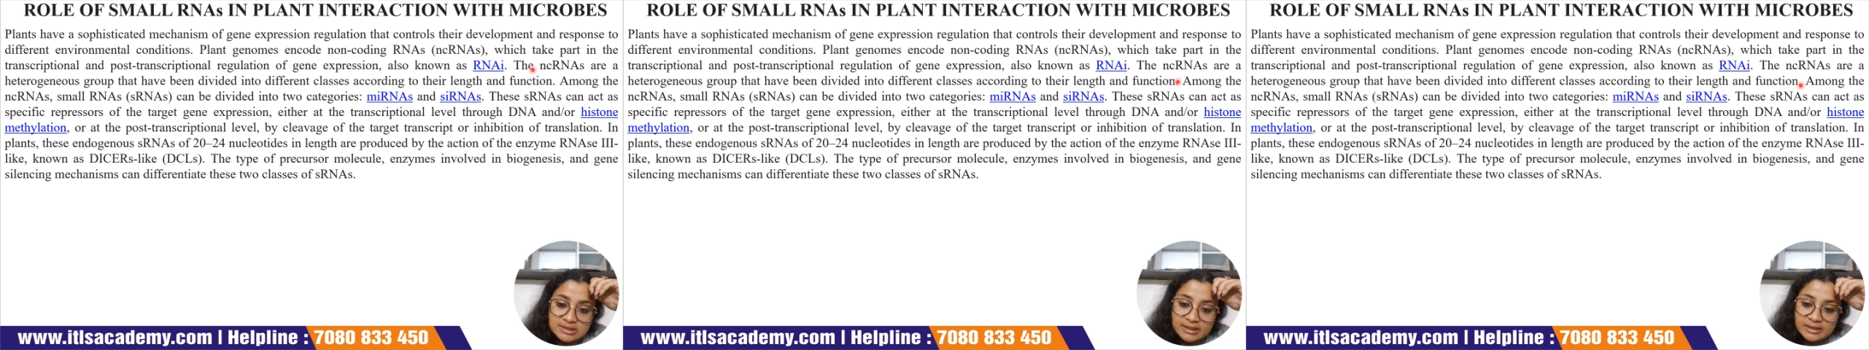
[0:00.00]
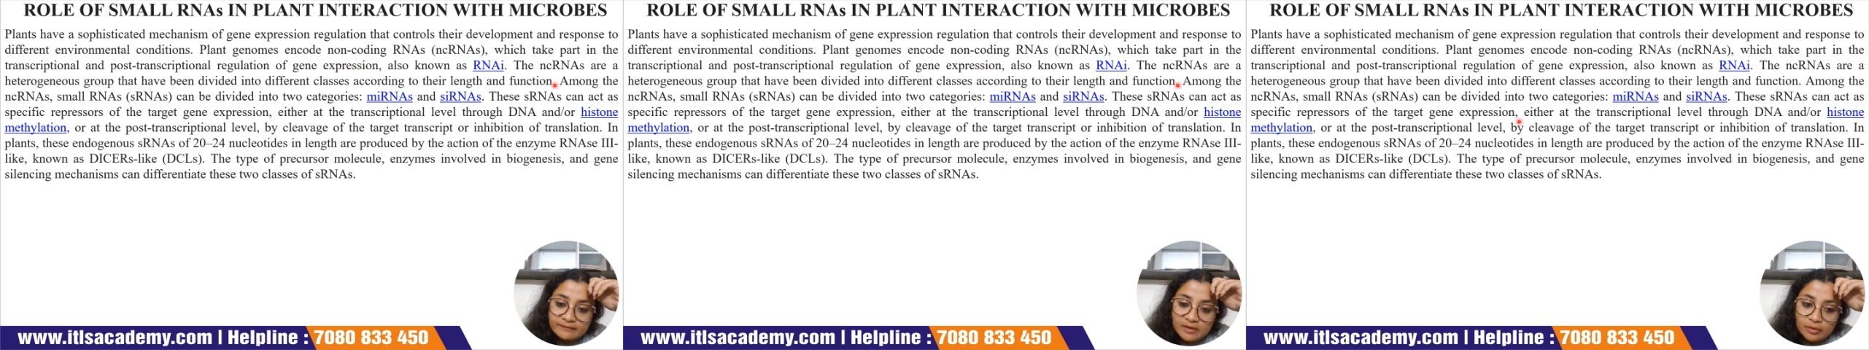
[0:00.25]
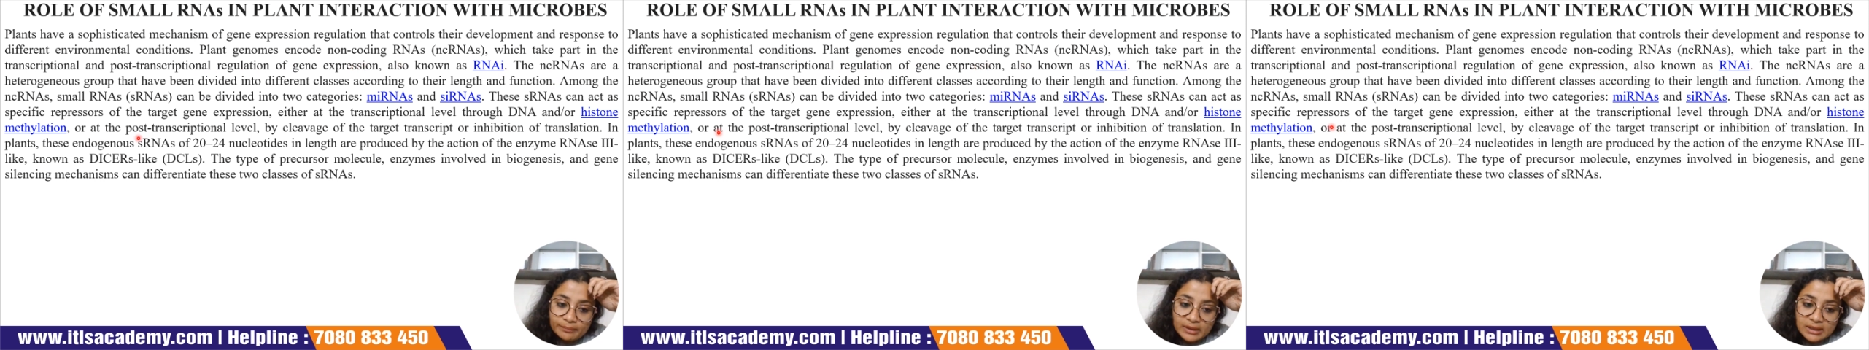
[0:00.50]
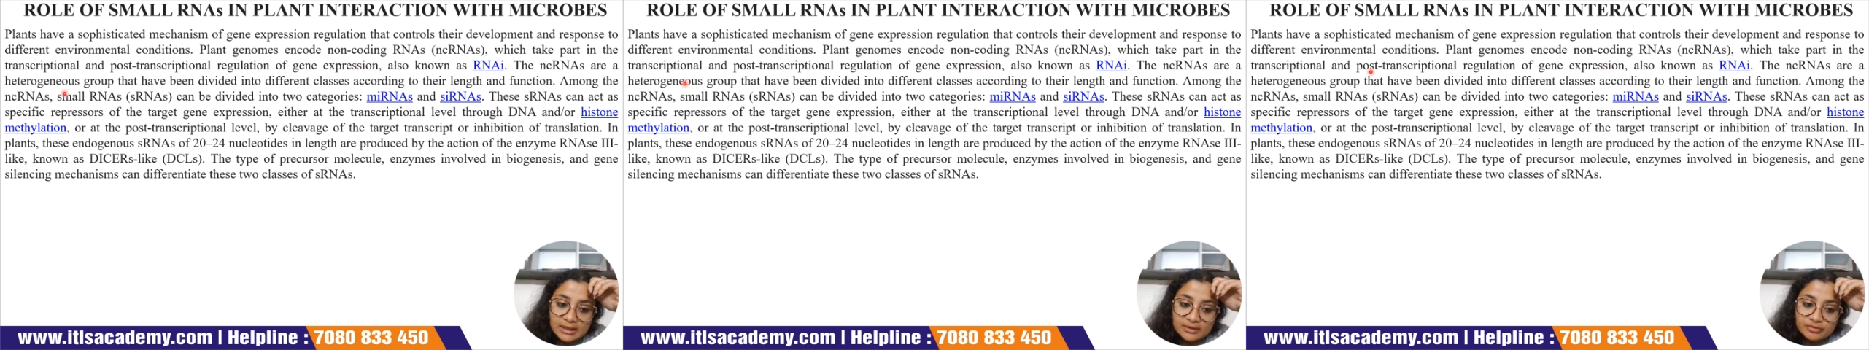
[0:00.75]
development
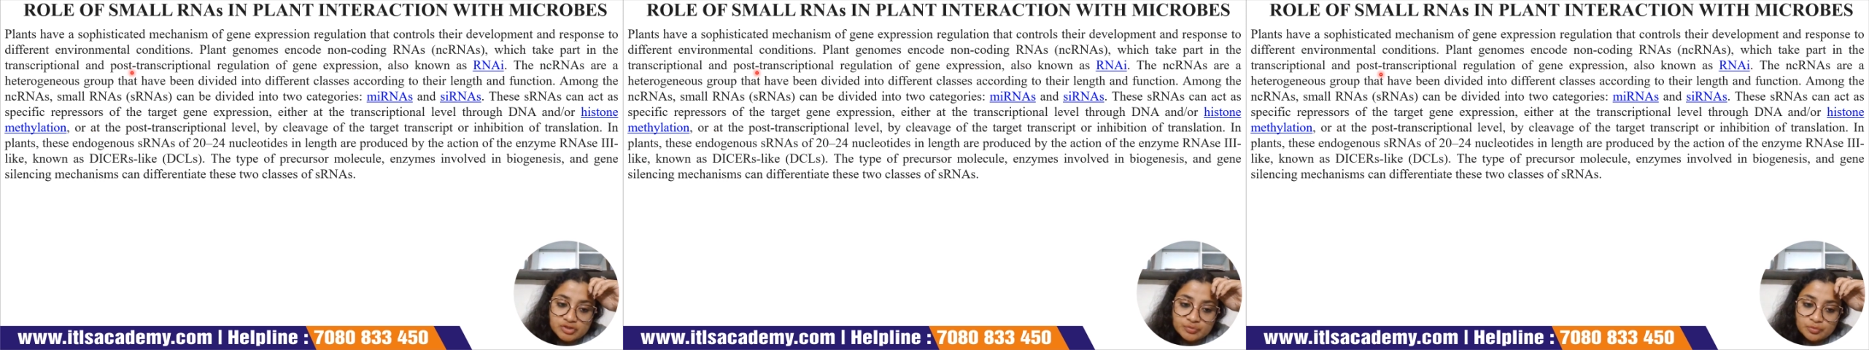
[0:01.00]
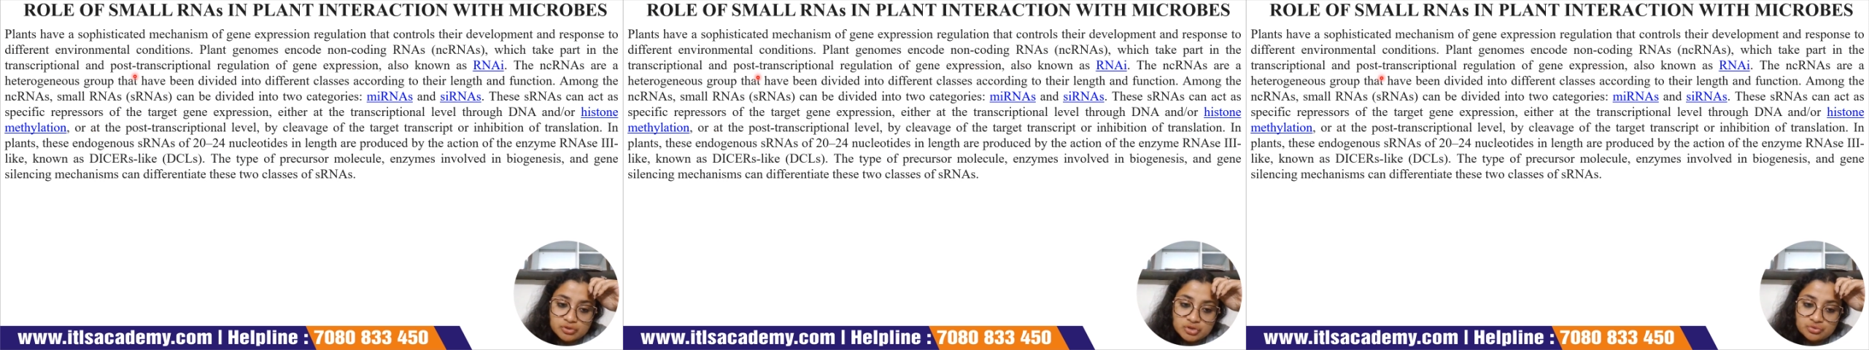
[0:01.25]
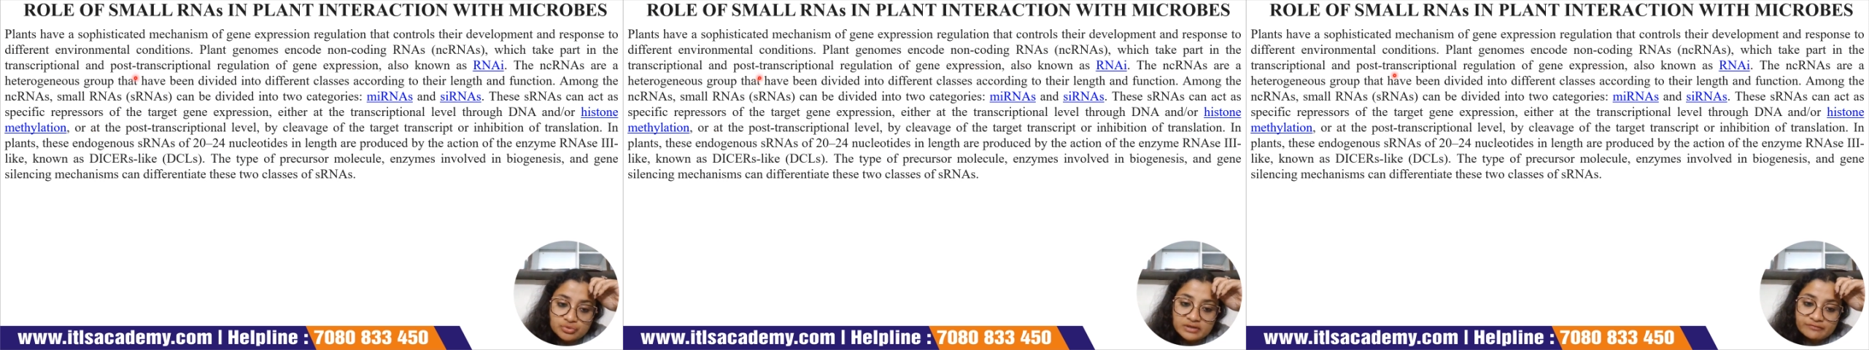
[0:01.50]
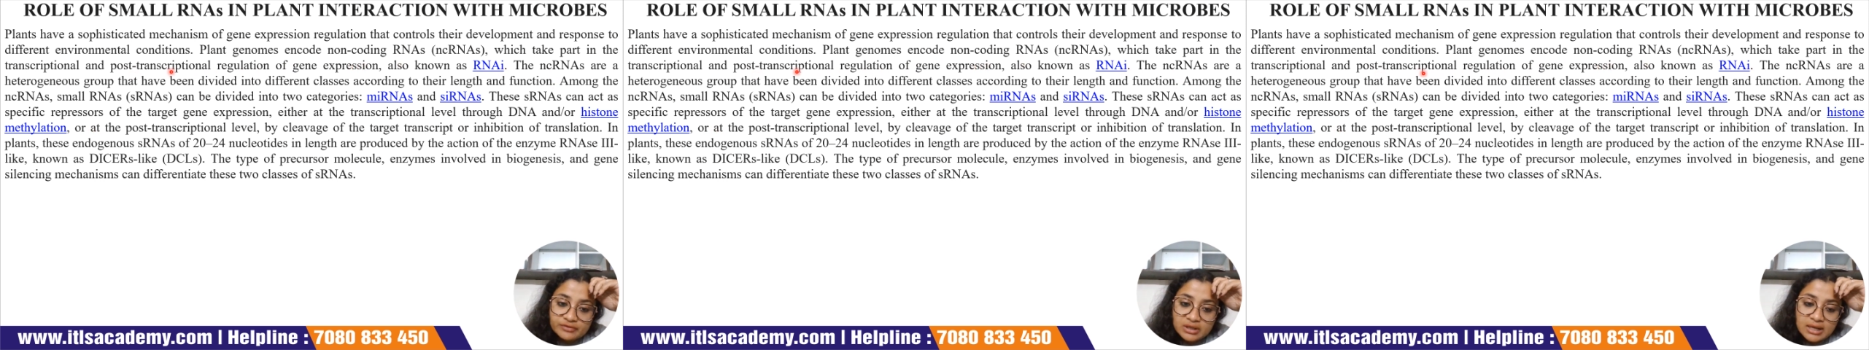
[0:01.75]
and response to different